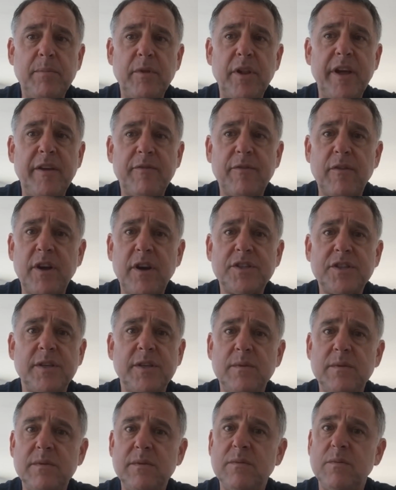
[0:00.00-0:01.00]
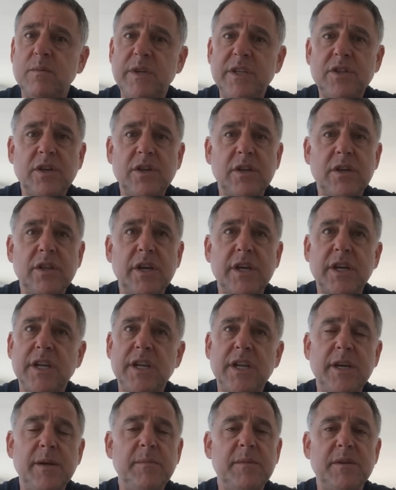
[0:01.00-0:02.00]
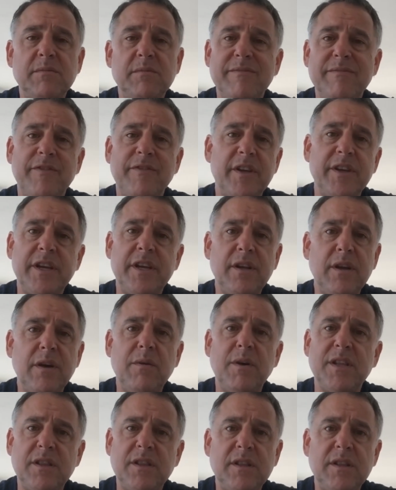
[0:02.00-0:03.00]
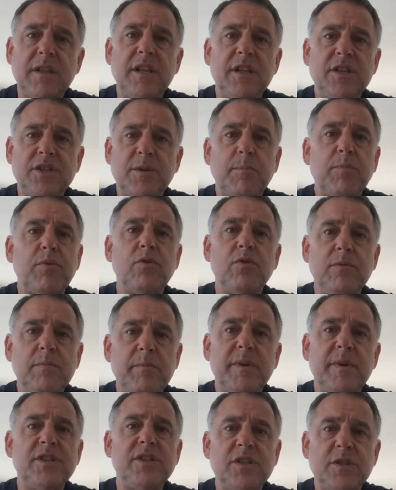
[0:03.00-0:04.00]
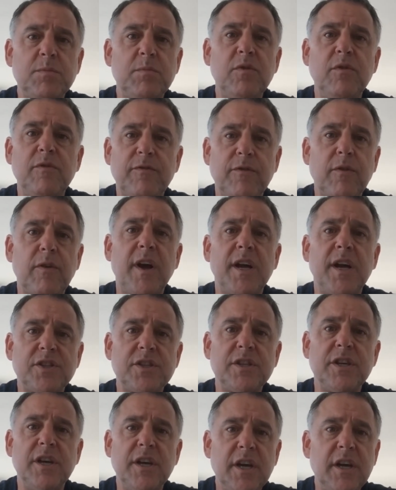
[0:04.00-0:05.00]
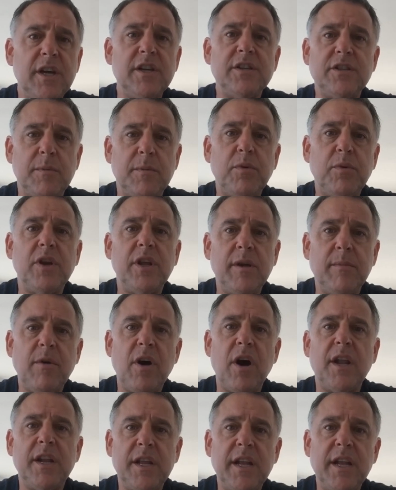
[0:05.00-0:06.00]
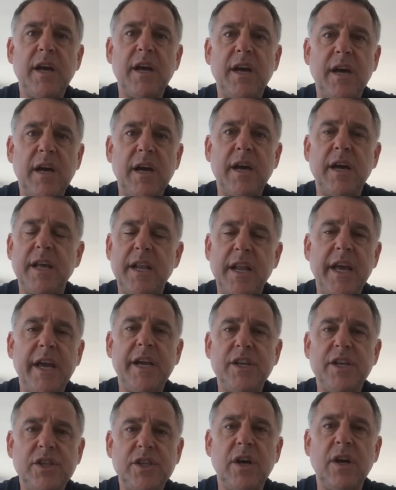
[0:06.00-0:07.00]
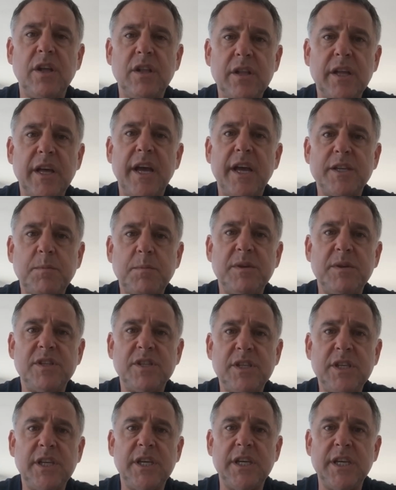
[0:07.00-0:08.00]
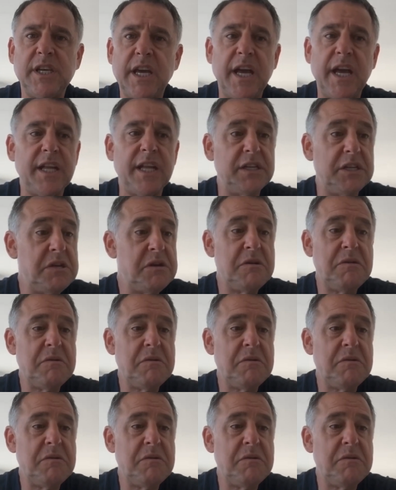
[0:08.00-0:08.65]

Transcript: play for us. And we took a look at him and thought, you know what? It's a prudent business move for us to put him on an AHL SPC. And,